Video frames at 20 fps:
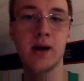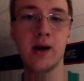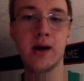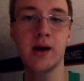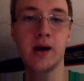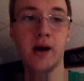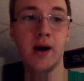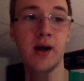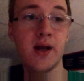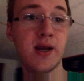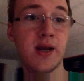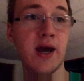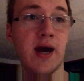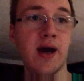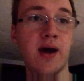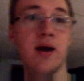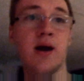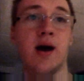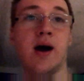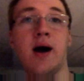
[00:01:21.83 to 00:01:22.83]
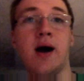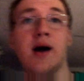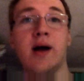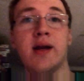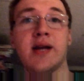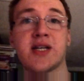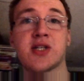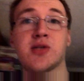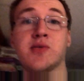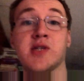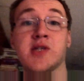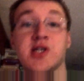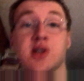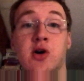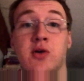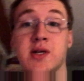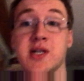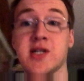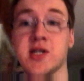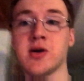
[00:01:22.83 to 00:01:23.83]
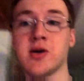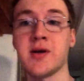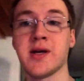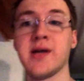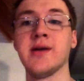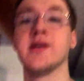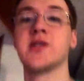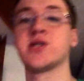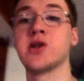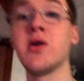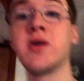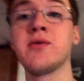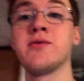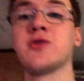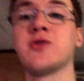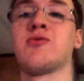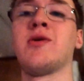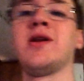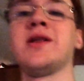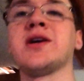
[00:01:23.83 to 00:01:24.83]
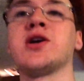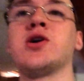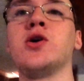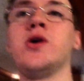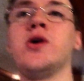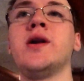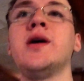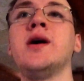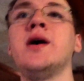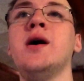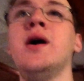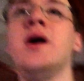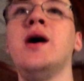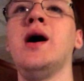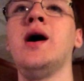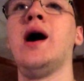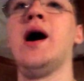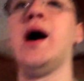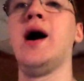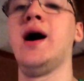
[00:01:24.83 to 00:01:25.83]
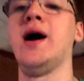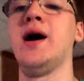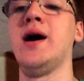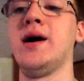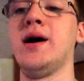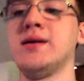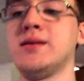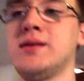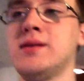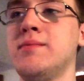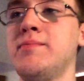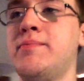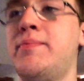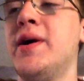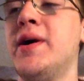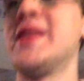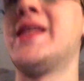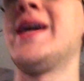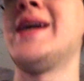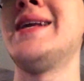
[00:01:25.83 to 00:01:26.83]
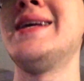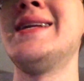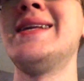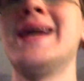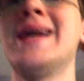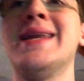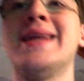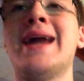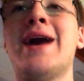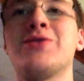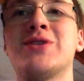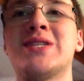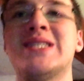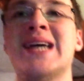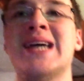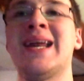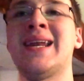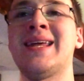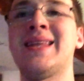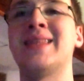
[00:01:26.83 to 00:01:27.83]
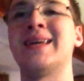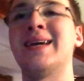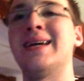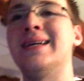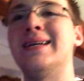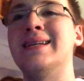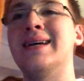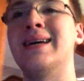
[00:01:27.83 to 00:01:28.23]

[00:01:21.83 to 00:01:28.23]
And yeah, next was Sony. Sony was really good, but they didn't announce anything